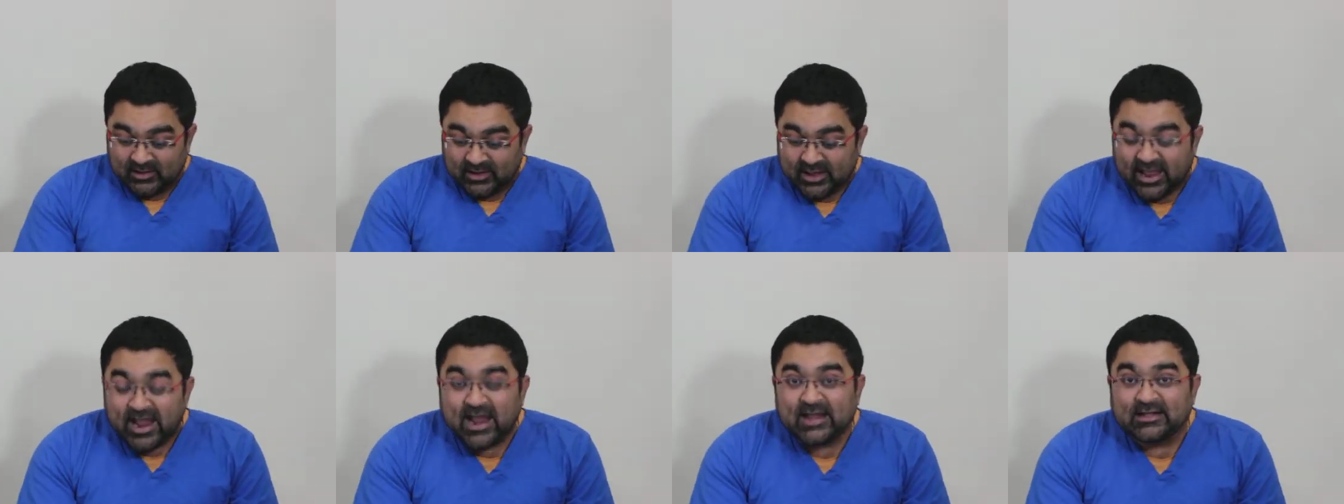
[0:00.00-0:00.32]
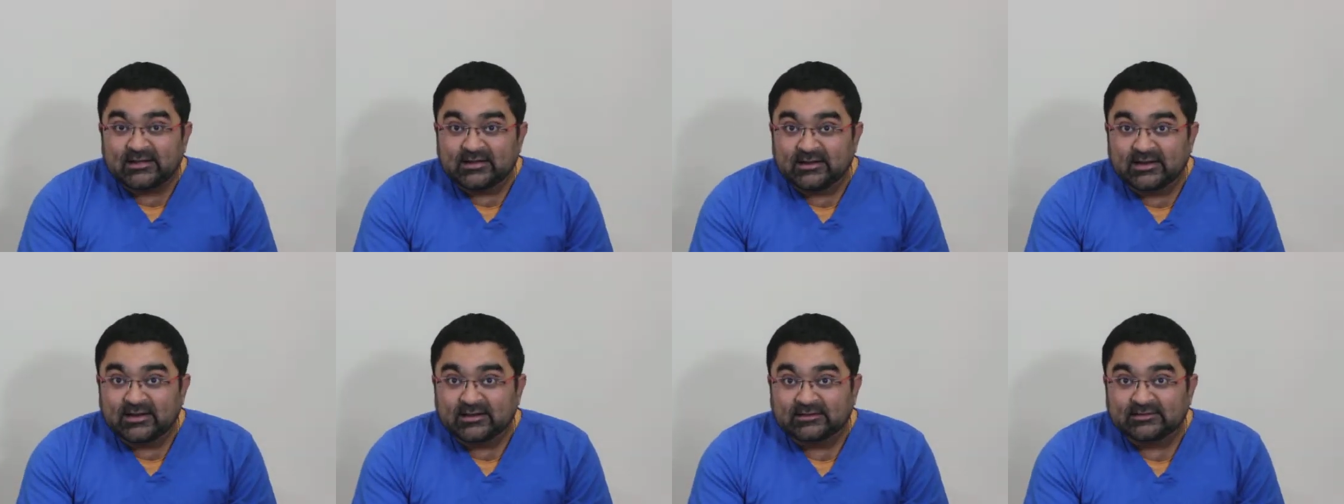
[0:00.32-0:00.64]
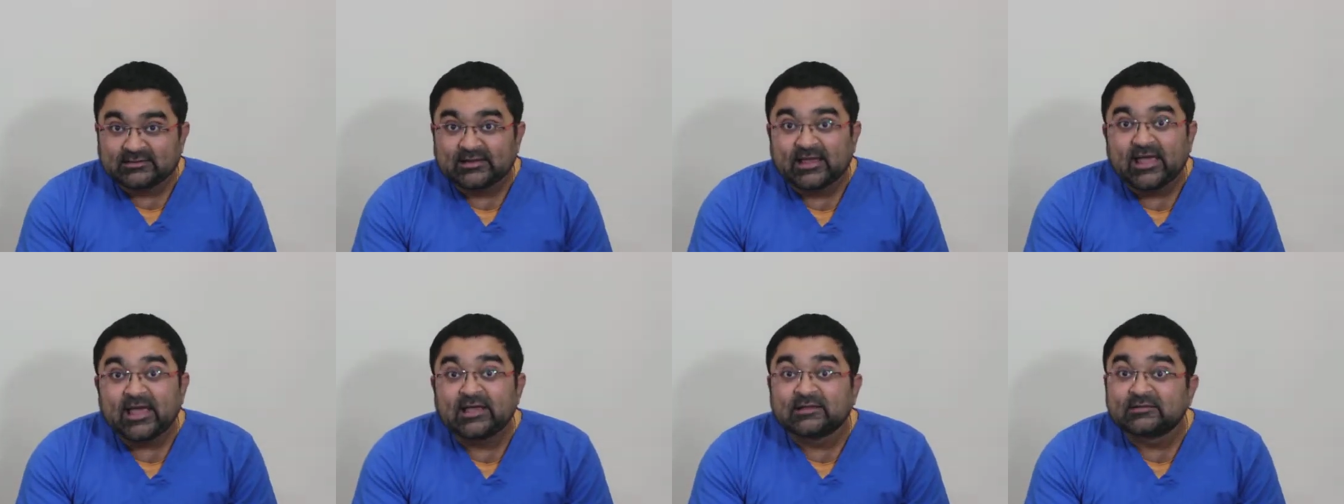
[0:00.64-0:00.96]
Atlas
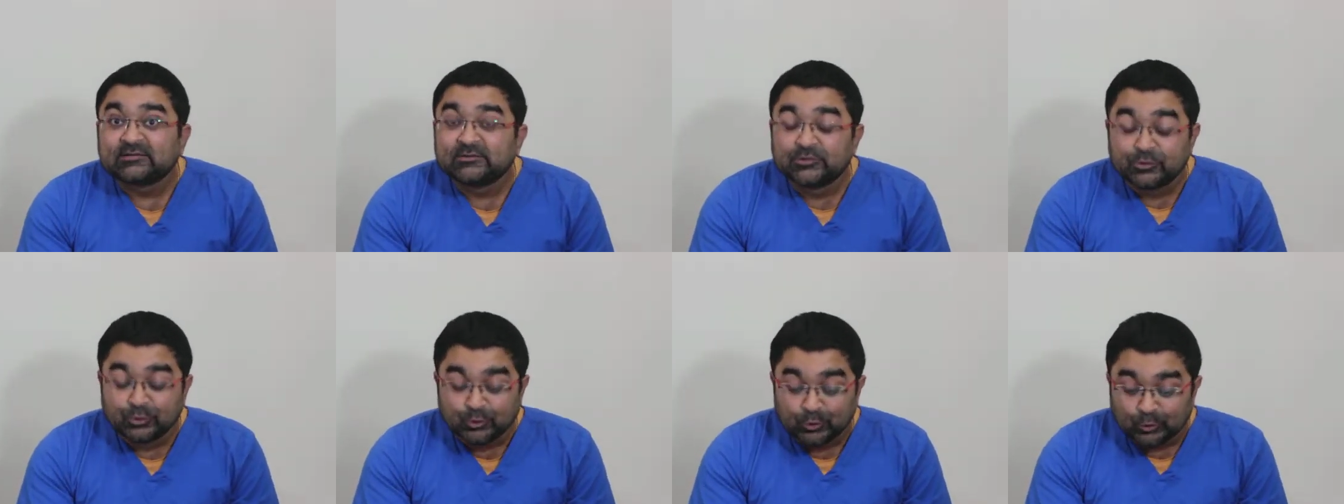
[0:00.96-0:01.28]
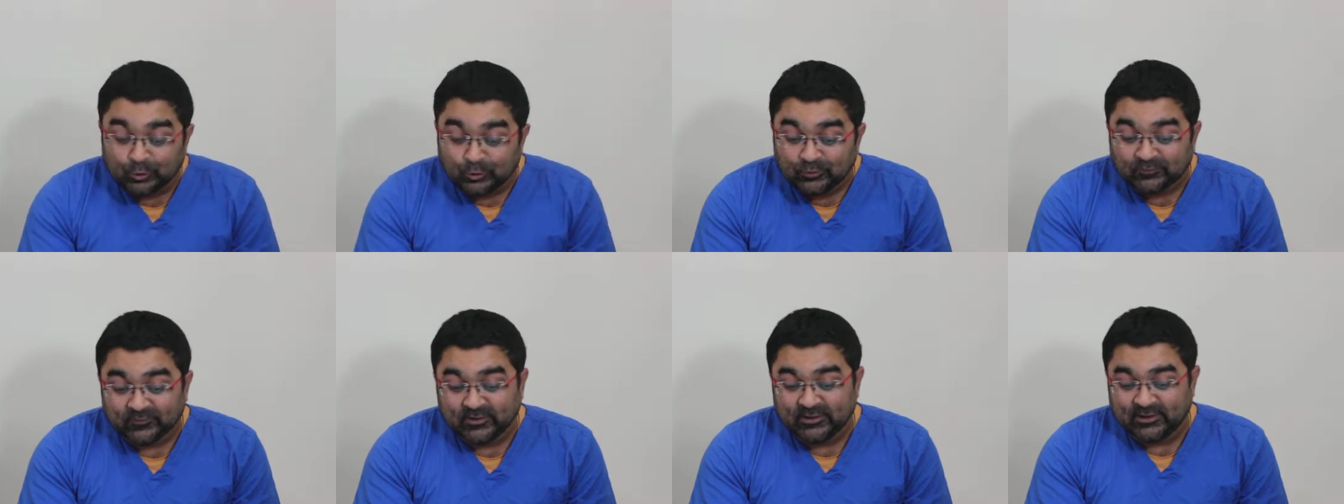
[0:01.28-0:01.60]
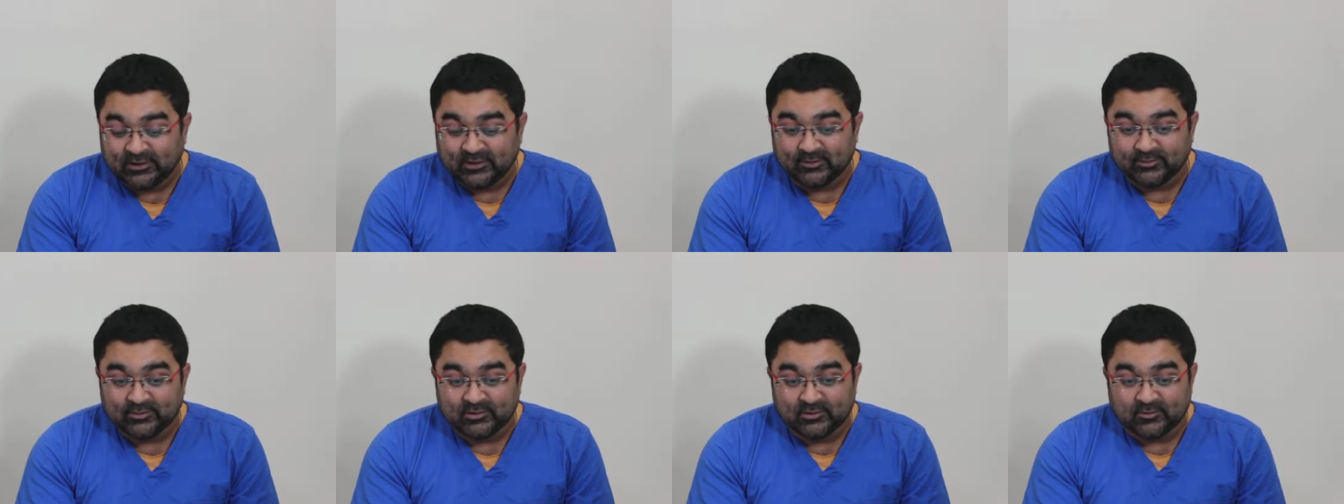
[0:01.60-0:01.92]
has no
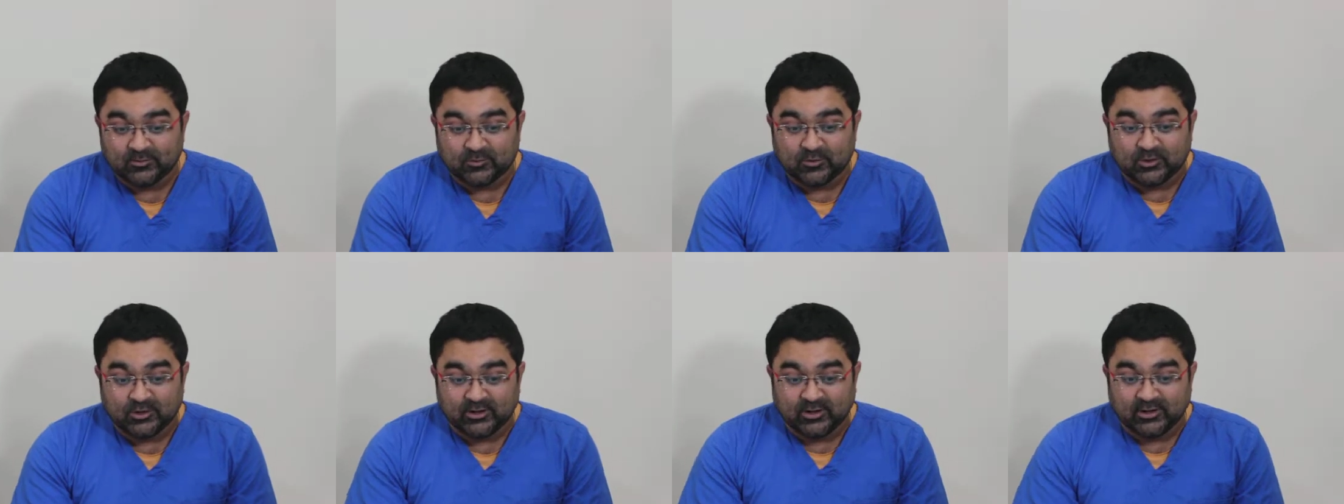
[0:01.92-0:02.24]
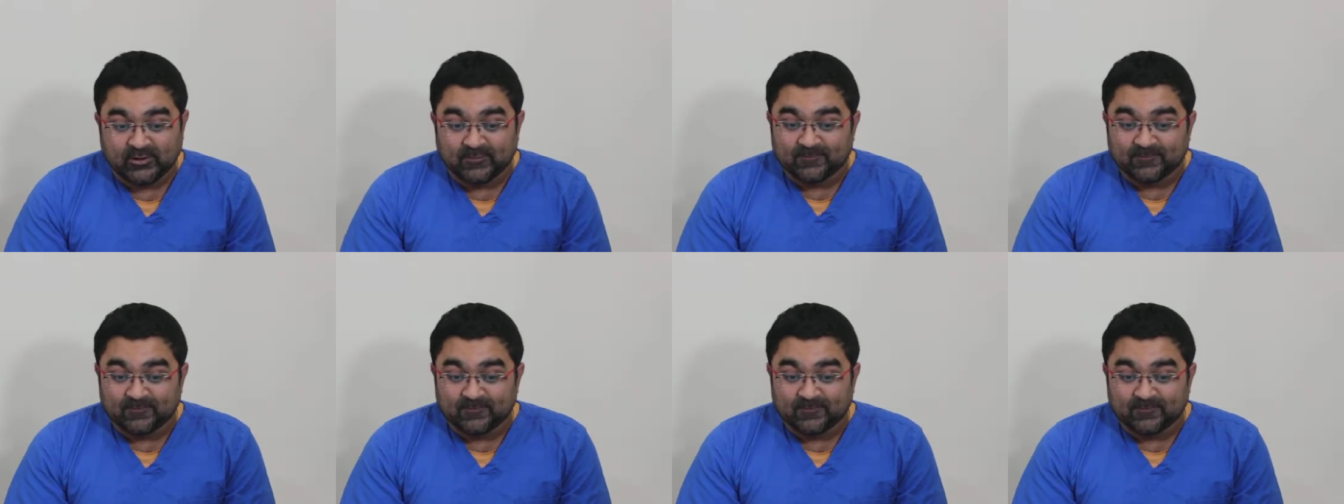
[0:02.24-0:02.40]
vertebral body.